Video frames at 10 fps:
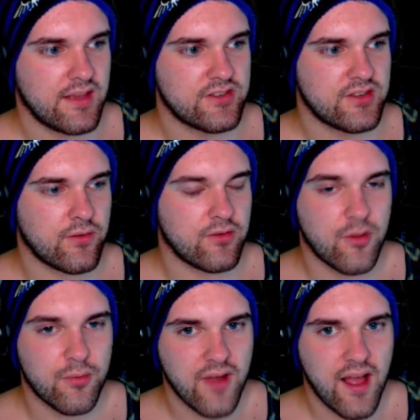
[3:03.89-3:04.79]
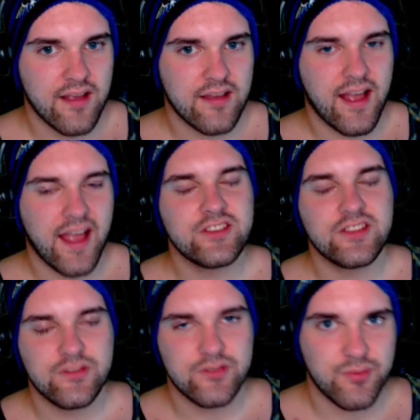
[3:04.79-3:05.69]
So Nobunaga, I
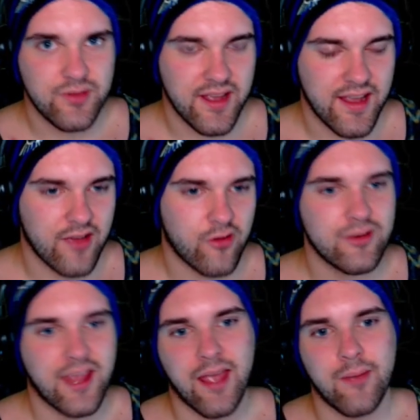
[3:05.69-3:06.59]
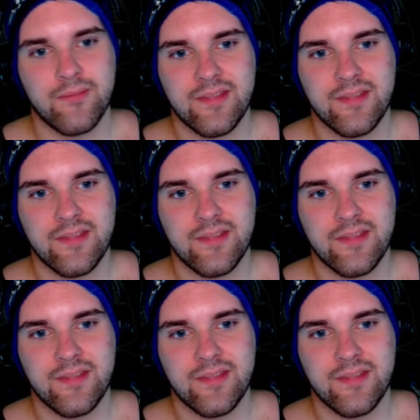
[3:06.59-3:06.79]
actually used to play an old game